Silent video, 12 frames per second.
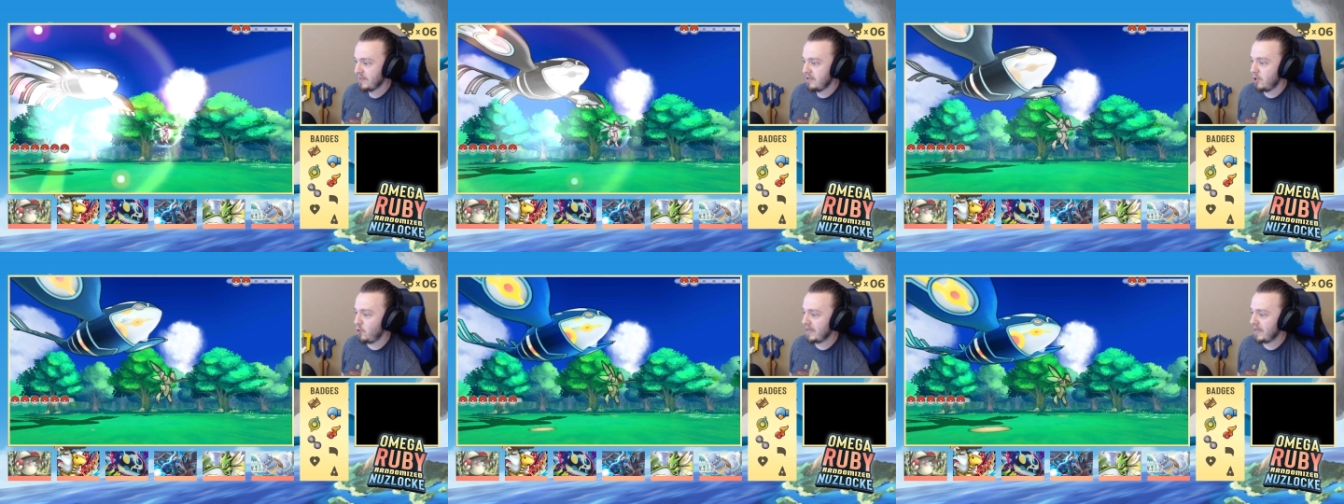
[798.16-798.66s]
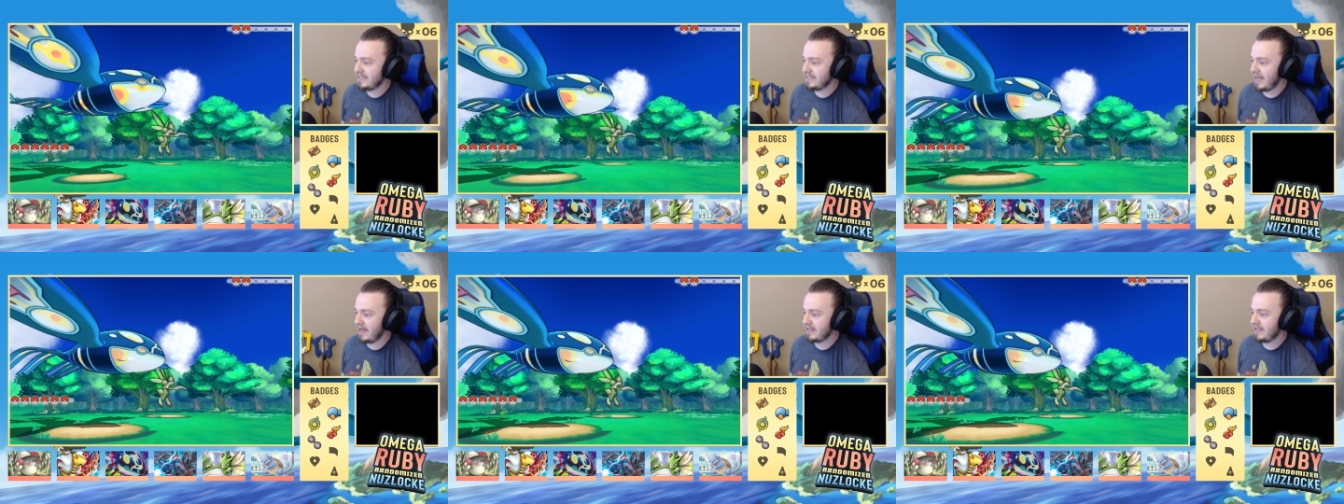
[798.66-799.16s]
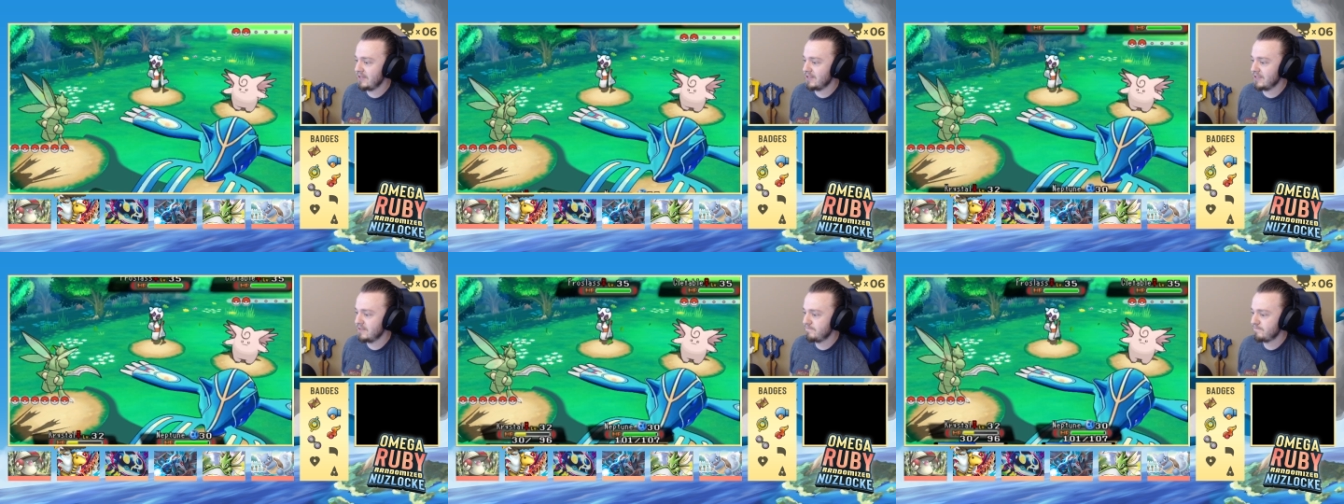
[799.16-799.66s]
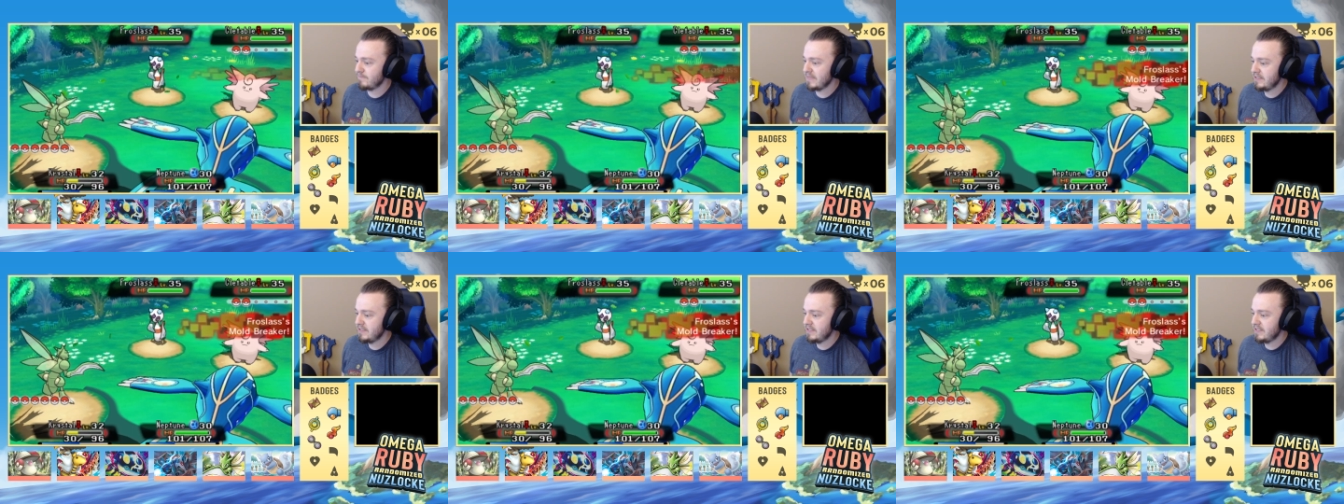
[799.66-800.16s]
Oh, I did not heal.
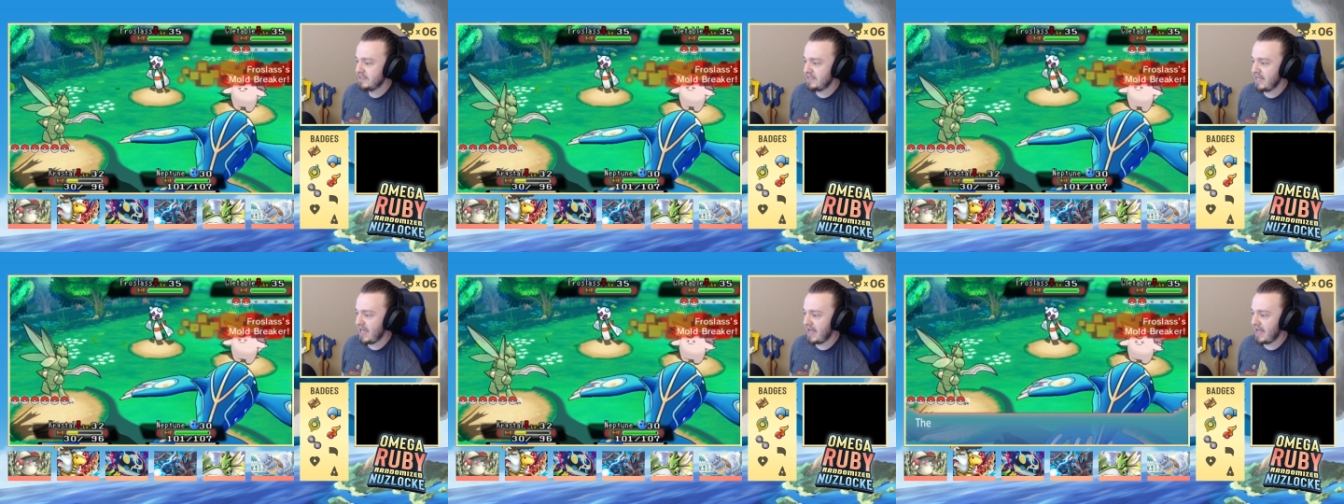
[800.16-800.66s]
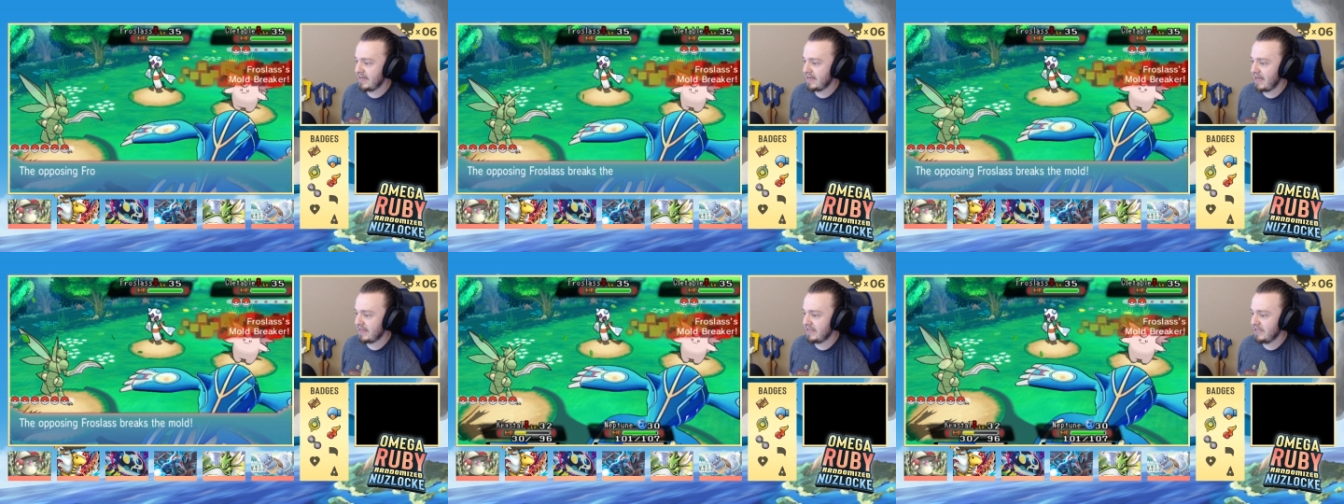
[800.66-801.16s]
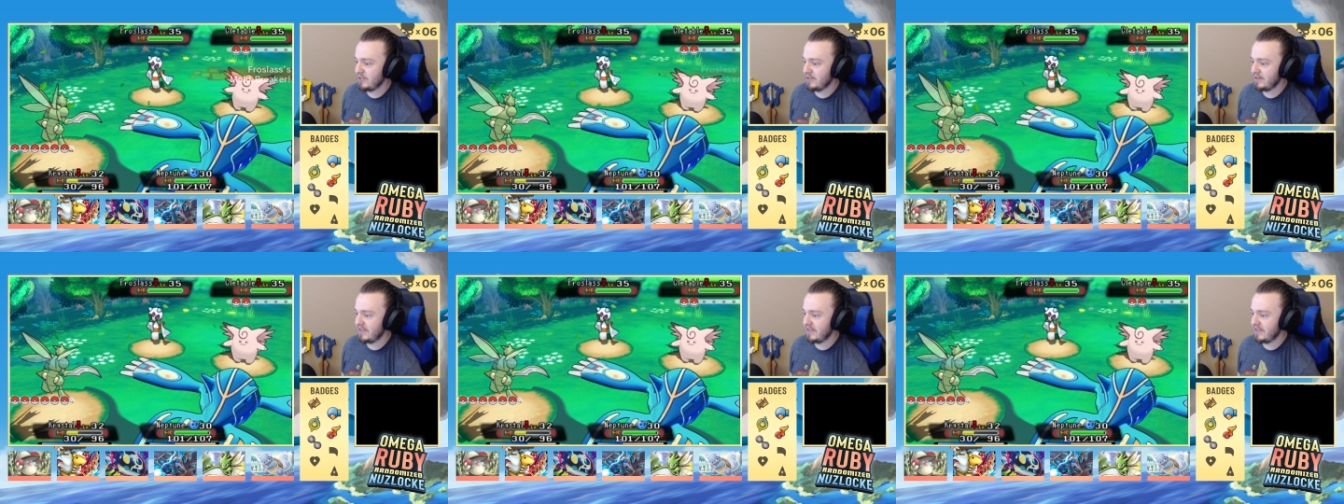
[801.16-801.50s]
Yeah, I did not heal.